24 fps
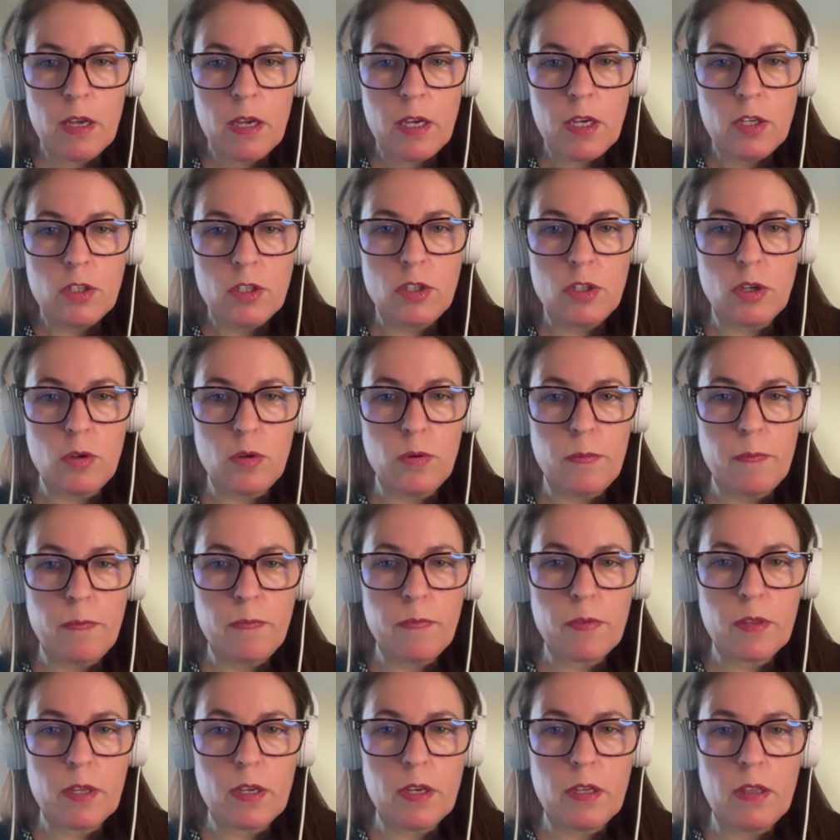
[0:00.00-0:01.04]
So
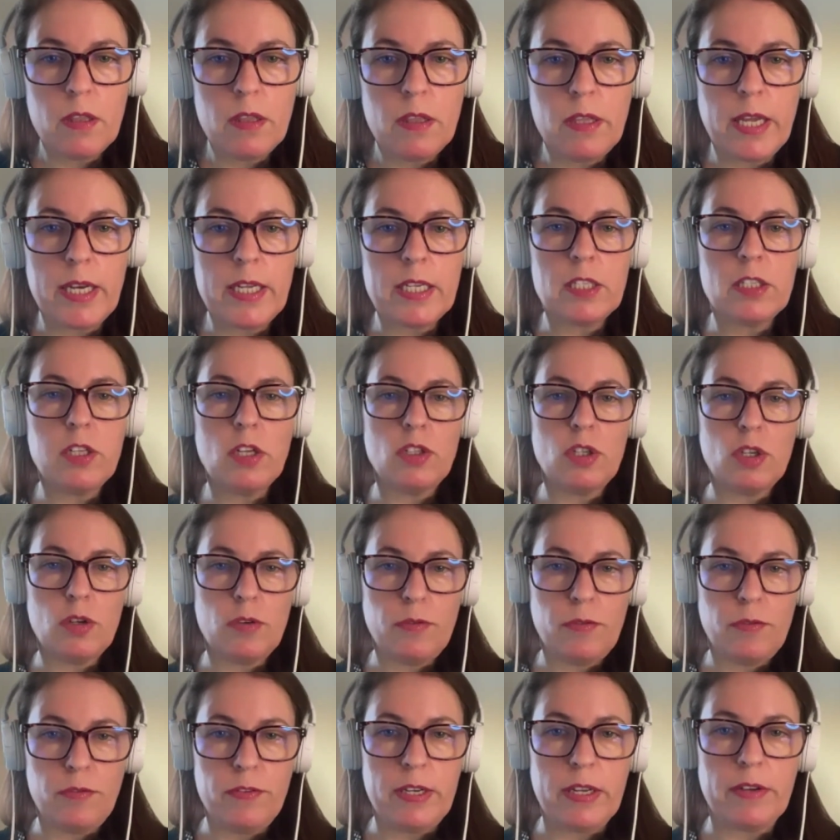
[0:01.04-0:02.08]
there is lots
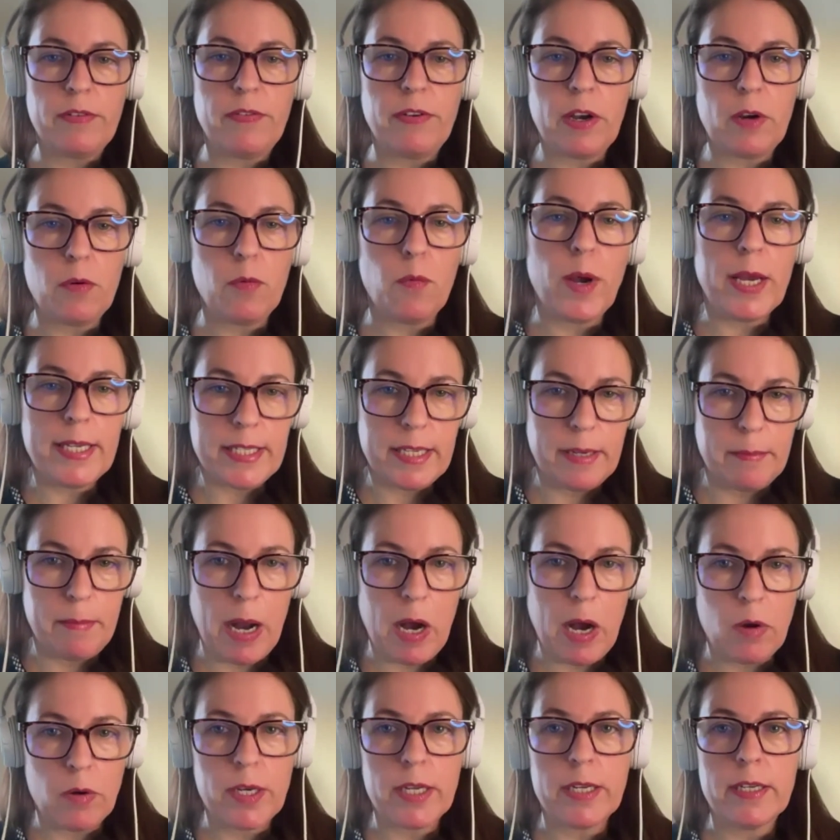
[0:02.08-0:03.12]
of different ways
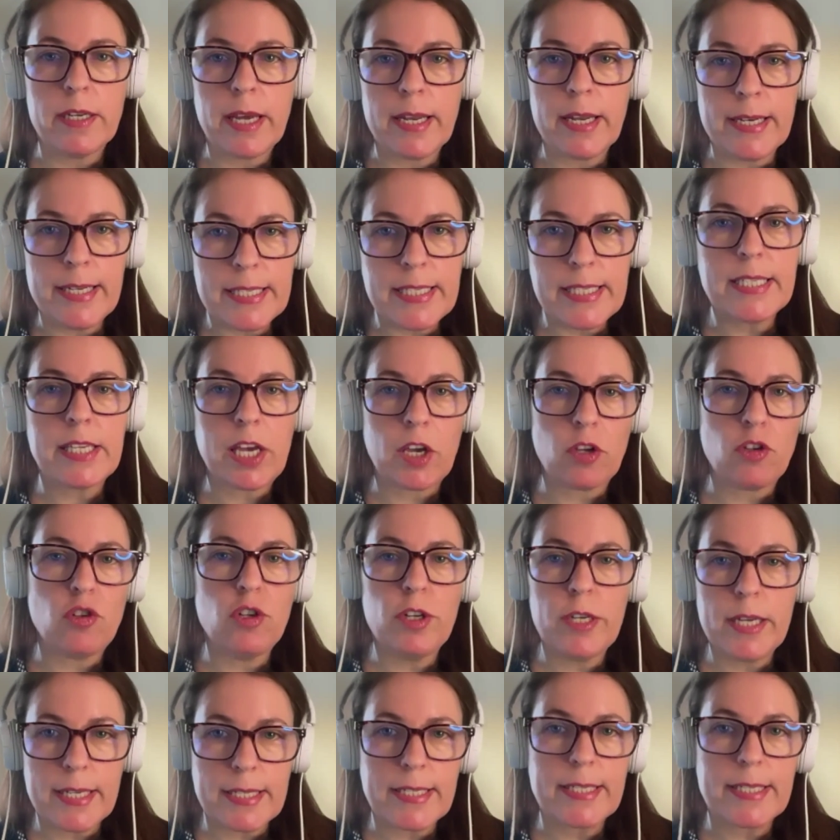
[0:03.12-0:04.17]
about it. And this is
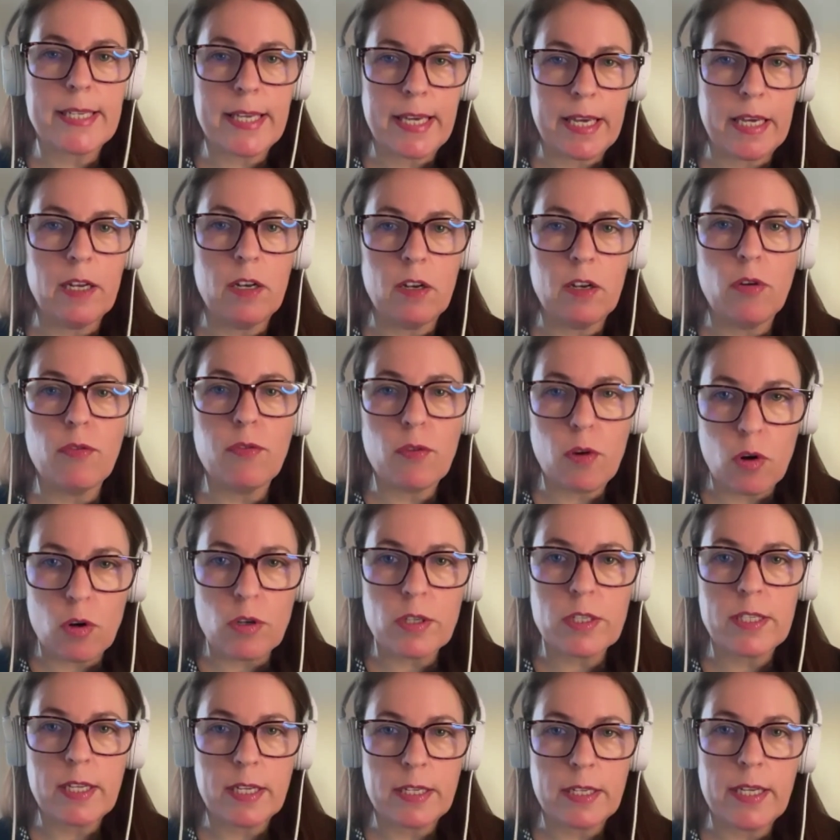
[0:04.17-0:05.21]
actually a skill, of
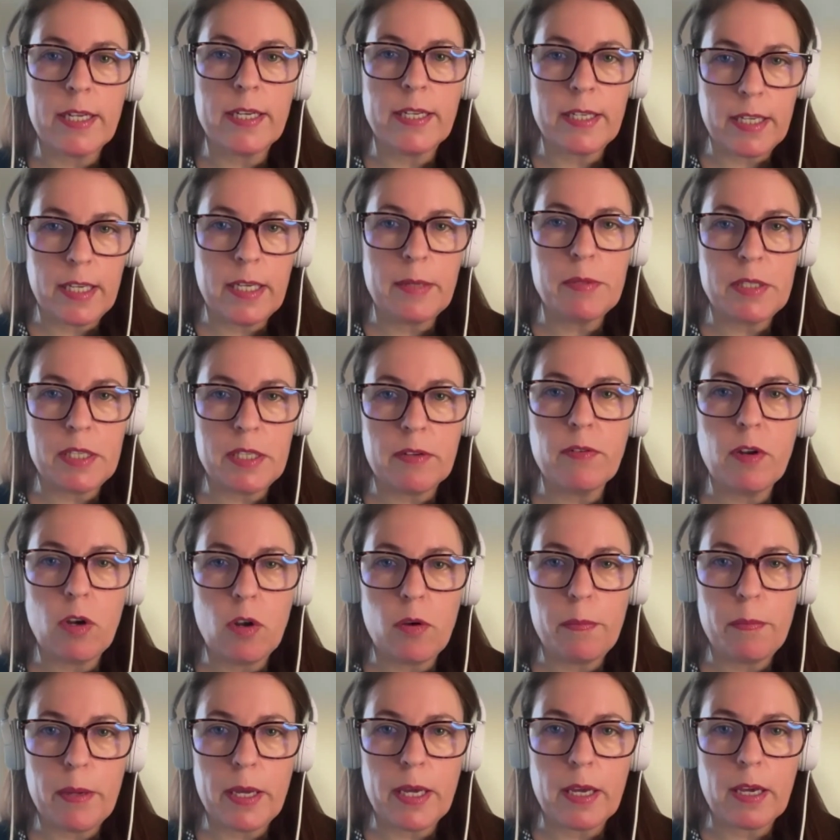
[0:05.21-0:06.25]
course, that it keeps
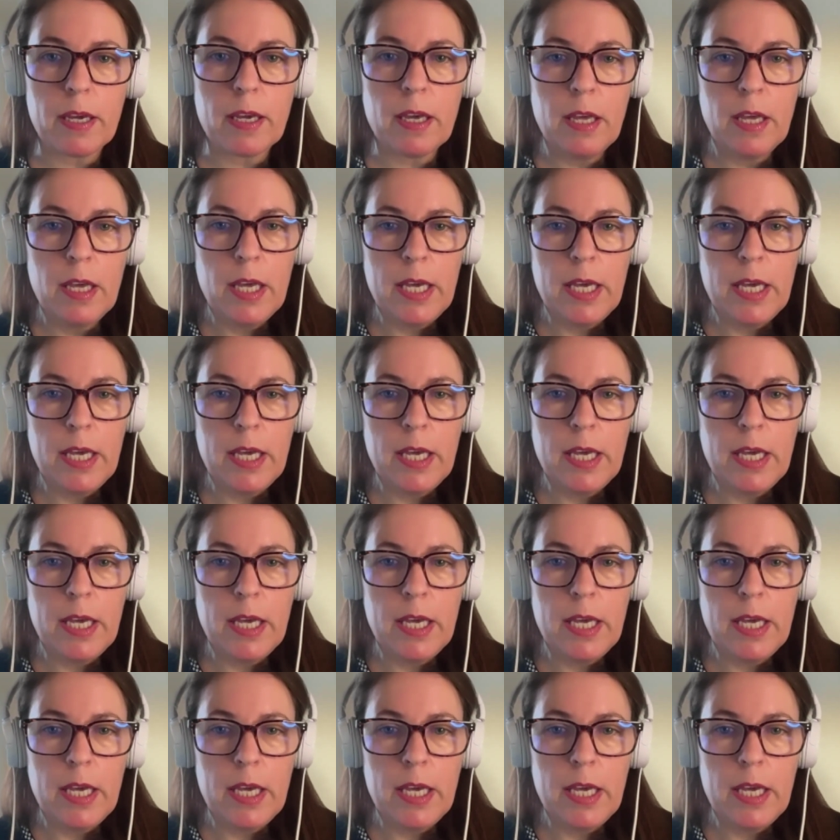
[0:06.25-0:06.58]
developing.